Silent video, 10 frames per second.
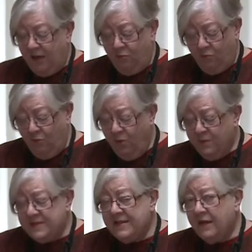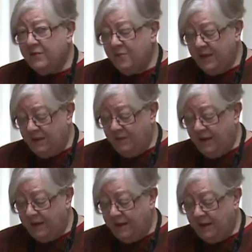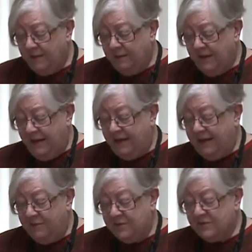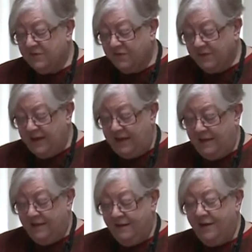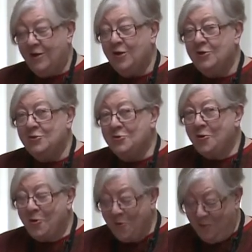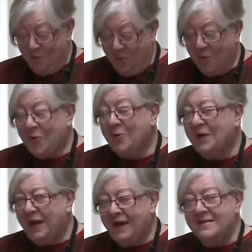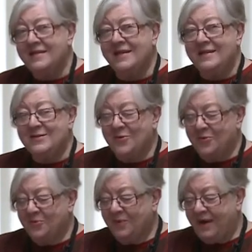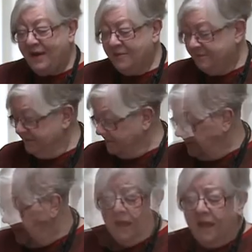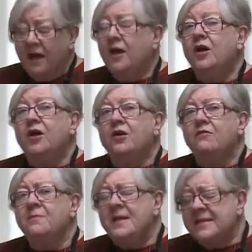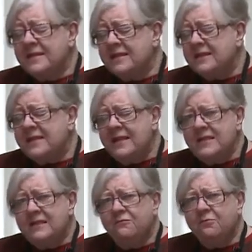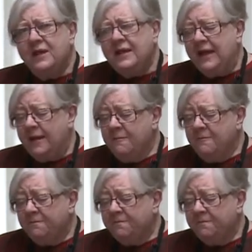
Roald was now 21, and he was free to go more or less his own way. From his extensive reading,